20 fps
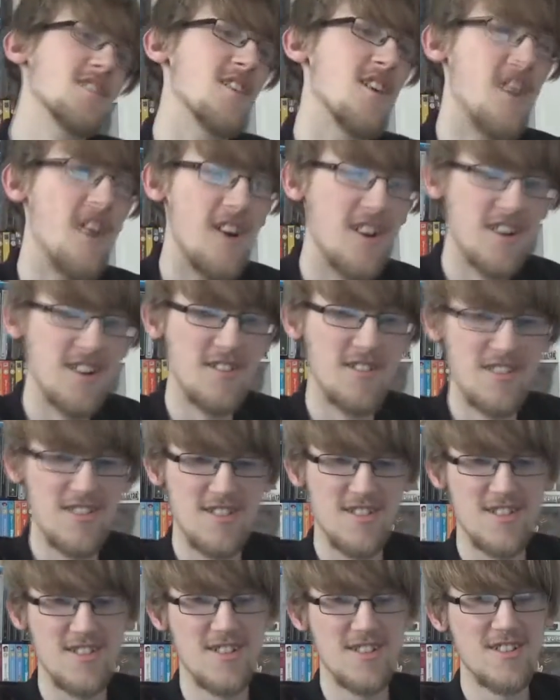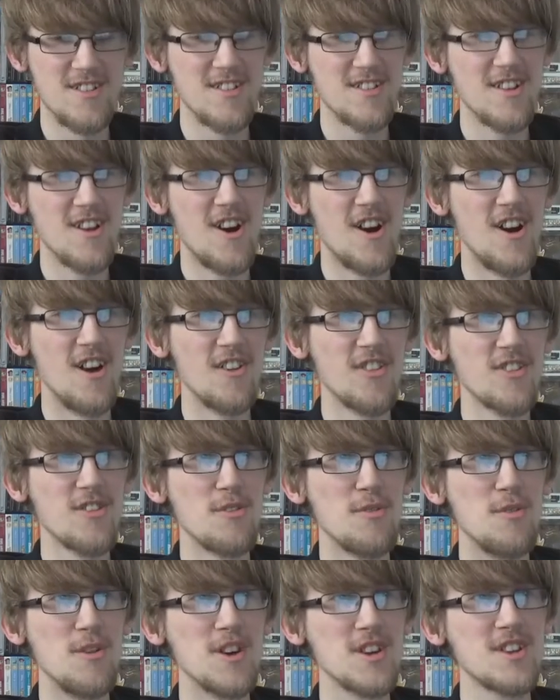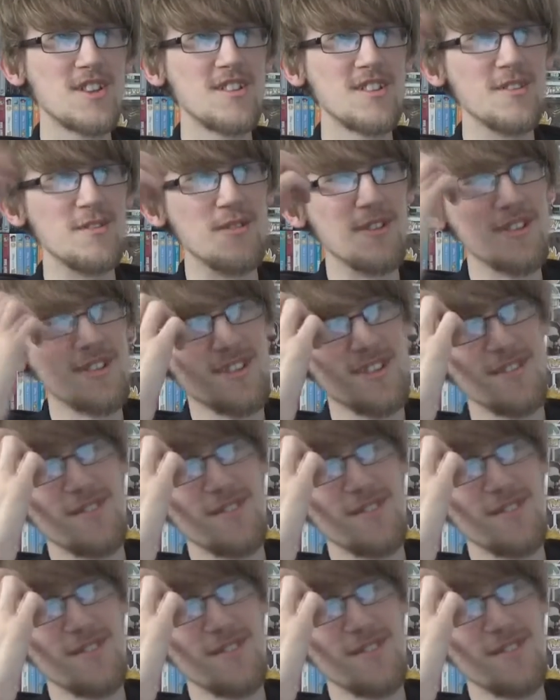god, it was just as hard to watch as it was